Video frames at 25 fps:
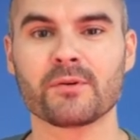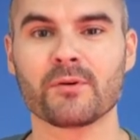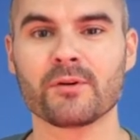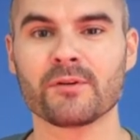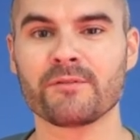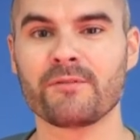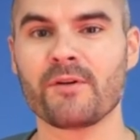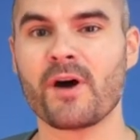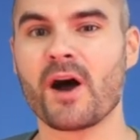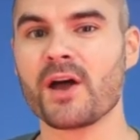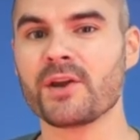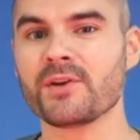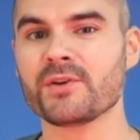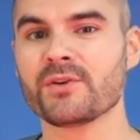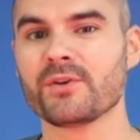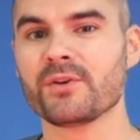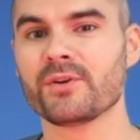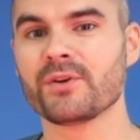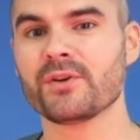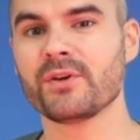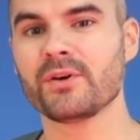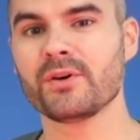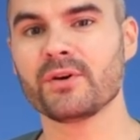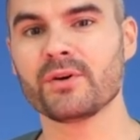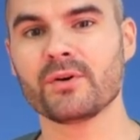or
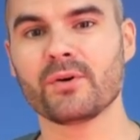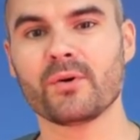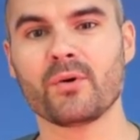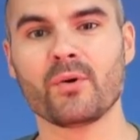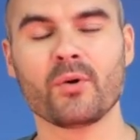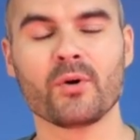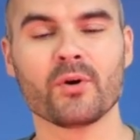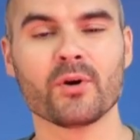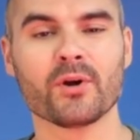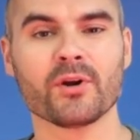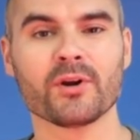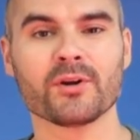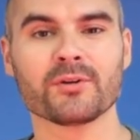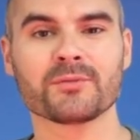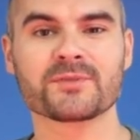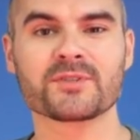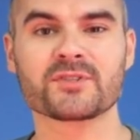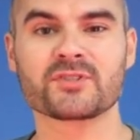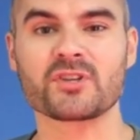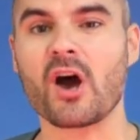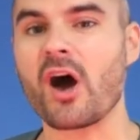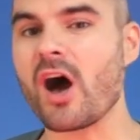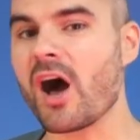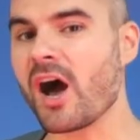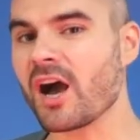fondled or
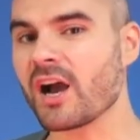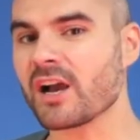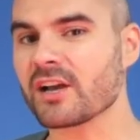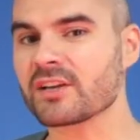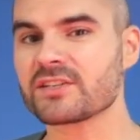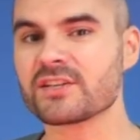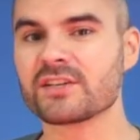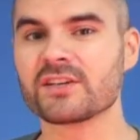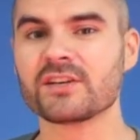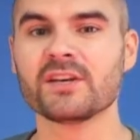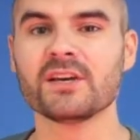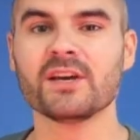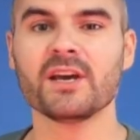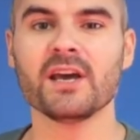stalked.